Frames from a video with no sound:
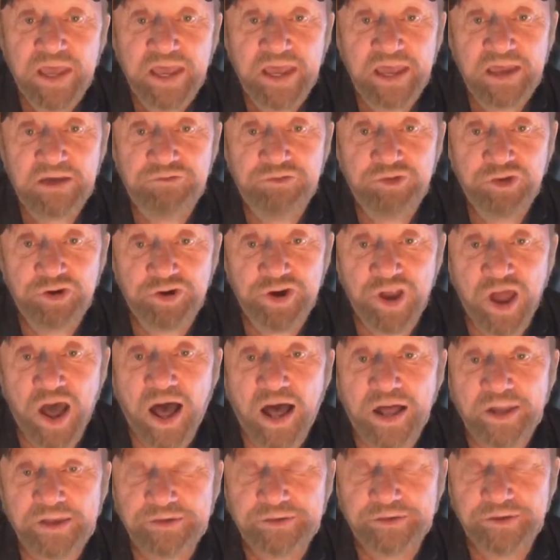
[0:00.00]
if you're
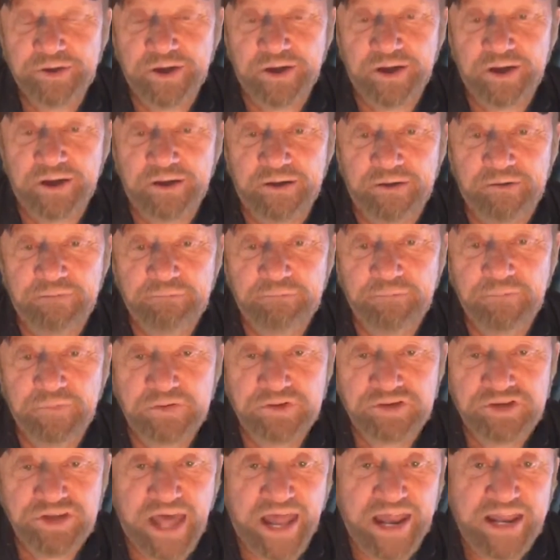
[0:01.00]
not
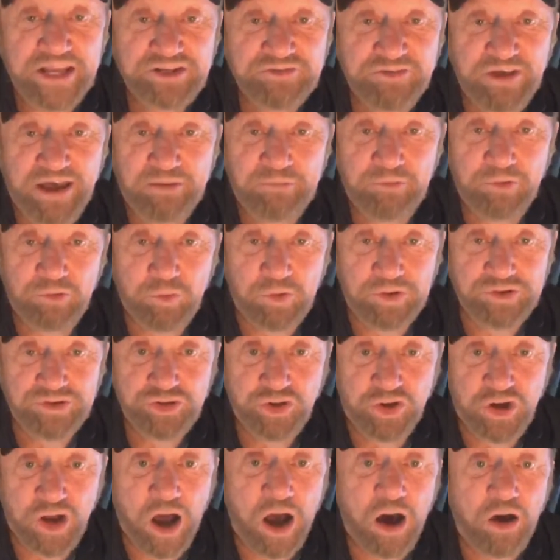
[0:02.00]
satisfied with what
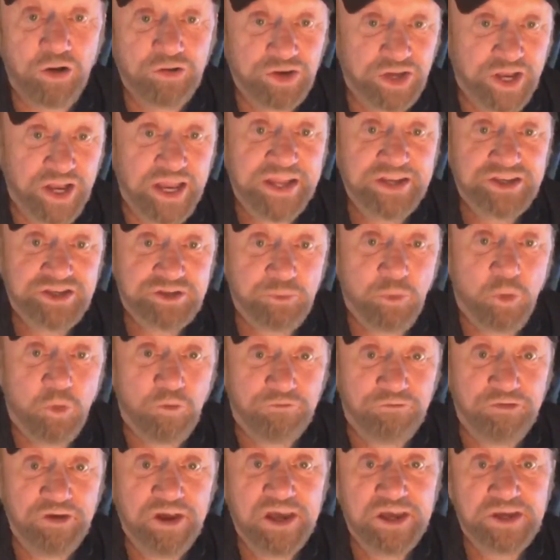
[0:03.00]
you caught and you need some more
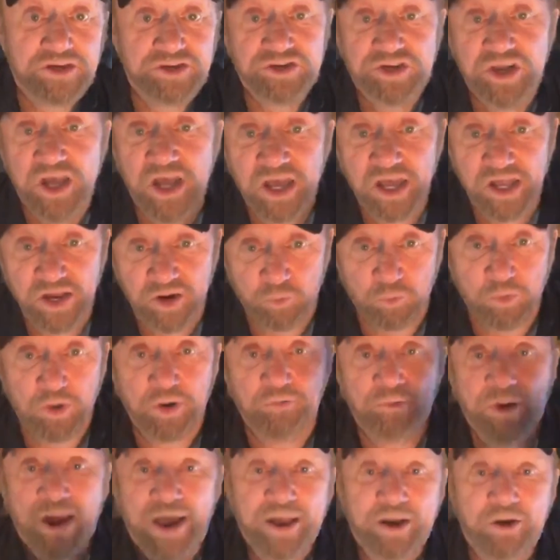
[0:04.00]
fish,
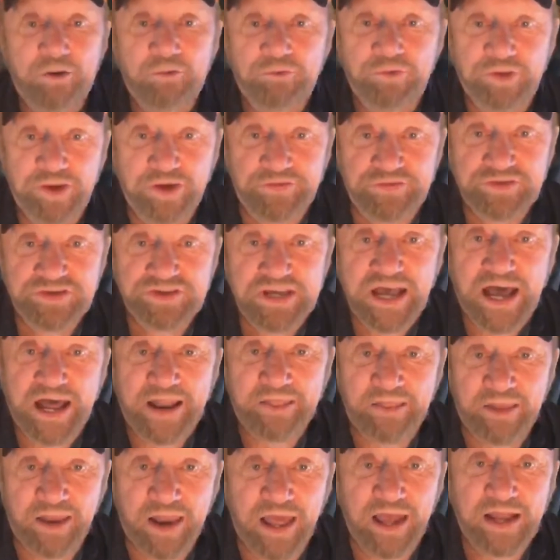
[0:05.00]
we're right on the other
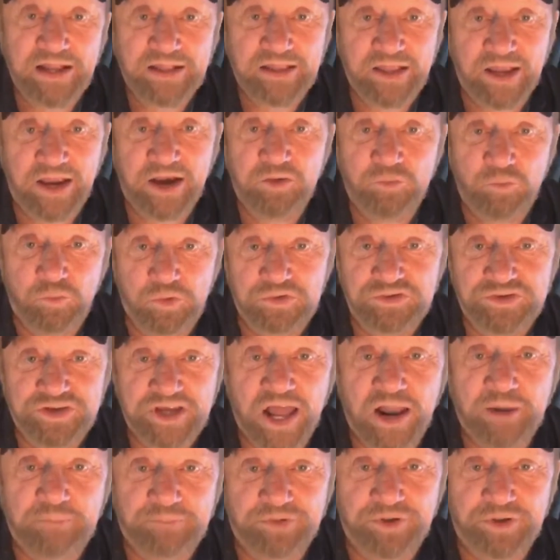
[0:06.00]
side of the lake there, and we'll
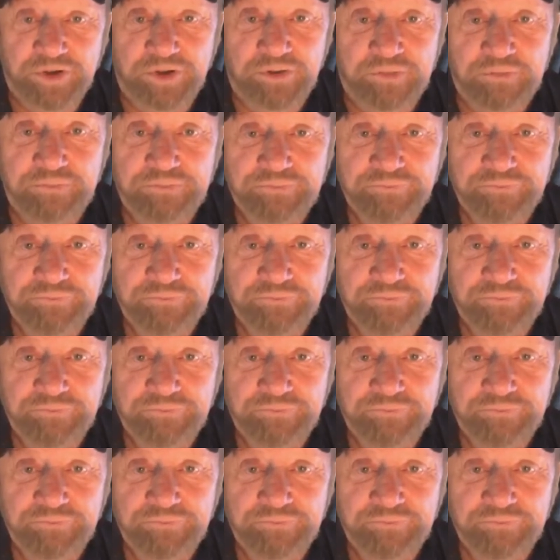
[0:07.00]
sell them to you.